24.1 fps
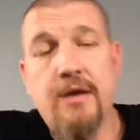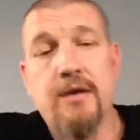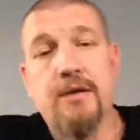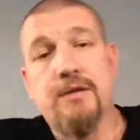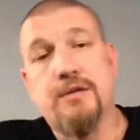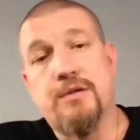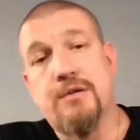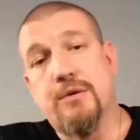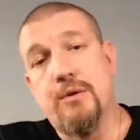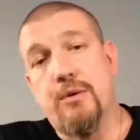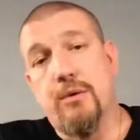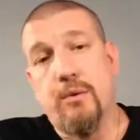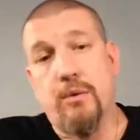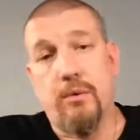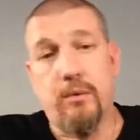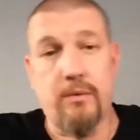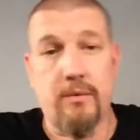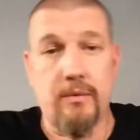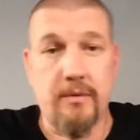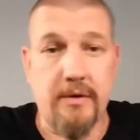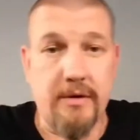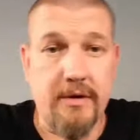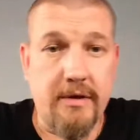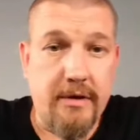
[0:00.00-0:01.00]

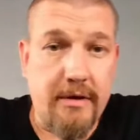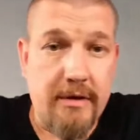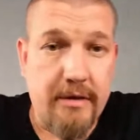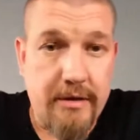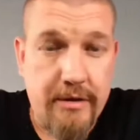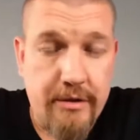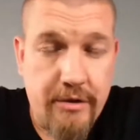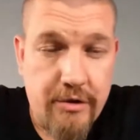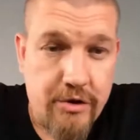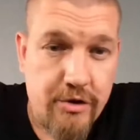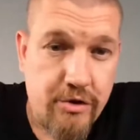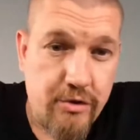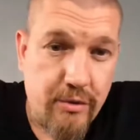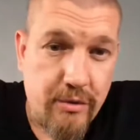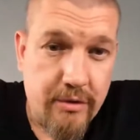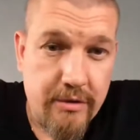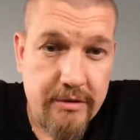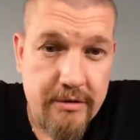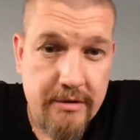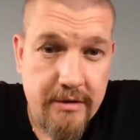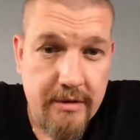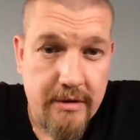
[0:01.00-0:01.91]
So, in short,